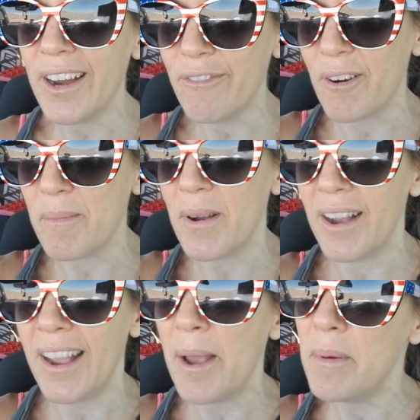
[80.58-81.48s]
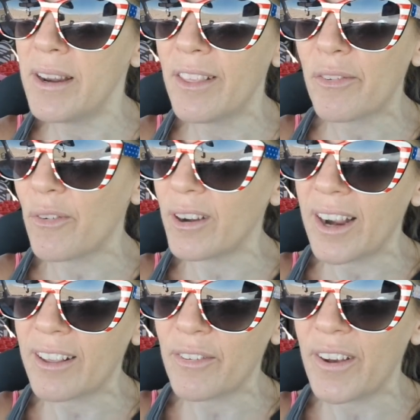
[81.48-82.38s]
from uh, Eminence Front
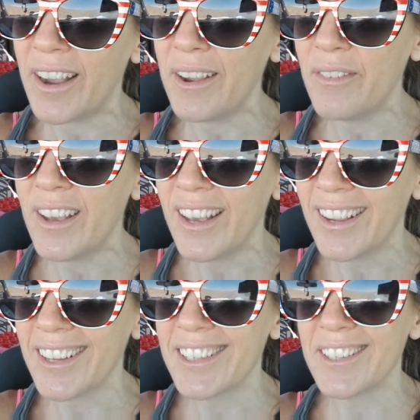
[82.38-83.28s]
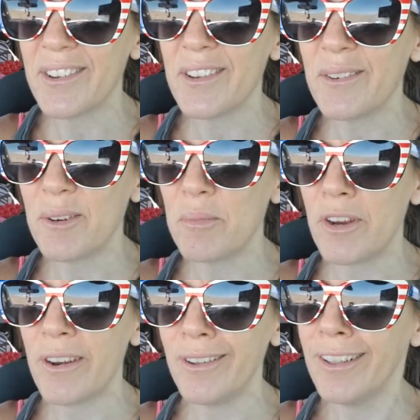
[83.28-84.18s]
X5? He has his own YouTube
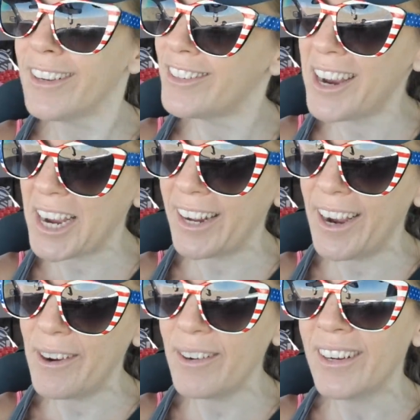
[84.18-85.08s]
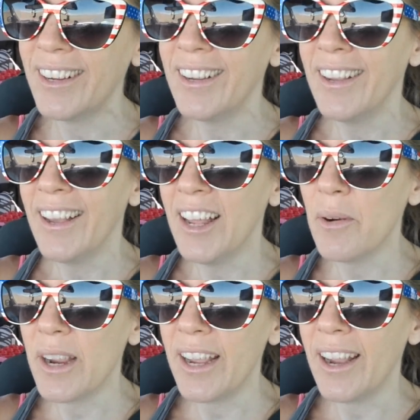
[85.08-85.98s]
channel. Check it out.
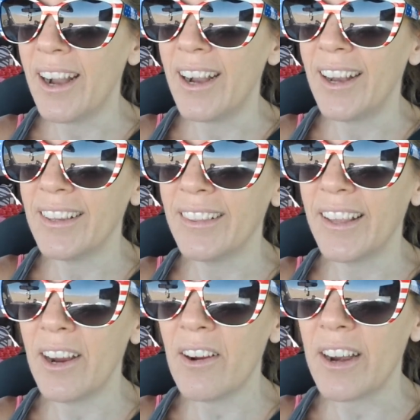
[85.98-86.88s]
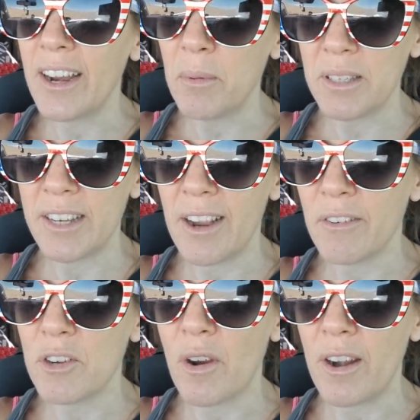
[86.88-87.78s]
Anyway, uh, Larry was down
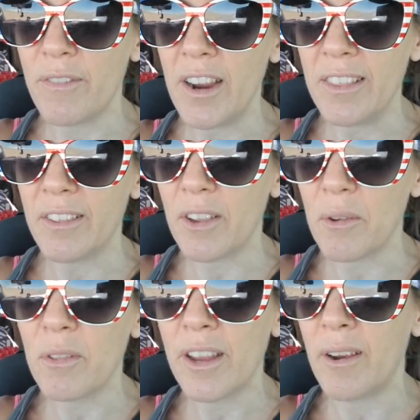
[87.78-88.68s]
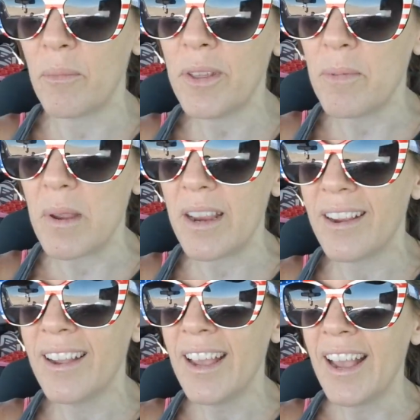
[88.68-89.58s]
to try to find this ghost town with me.
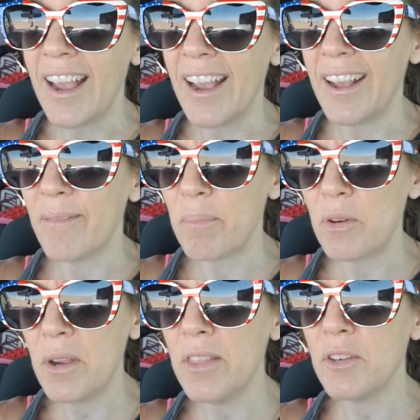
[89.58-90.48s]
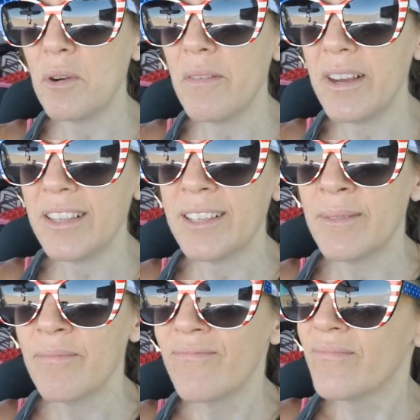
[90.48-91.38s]
And between the two of us
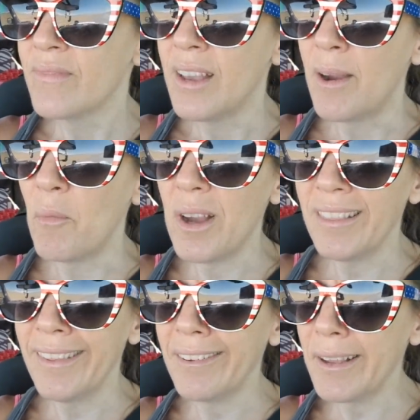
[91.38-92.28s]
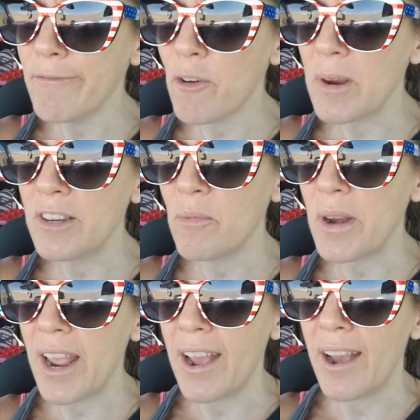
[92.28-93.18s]
and what little information
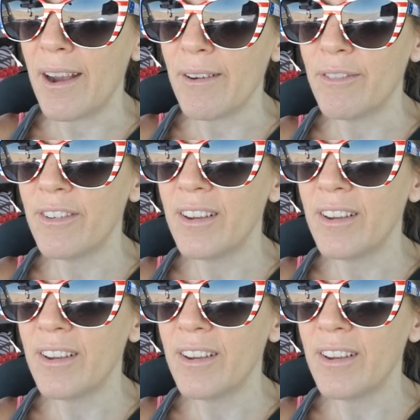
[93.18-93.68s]
we have,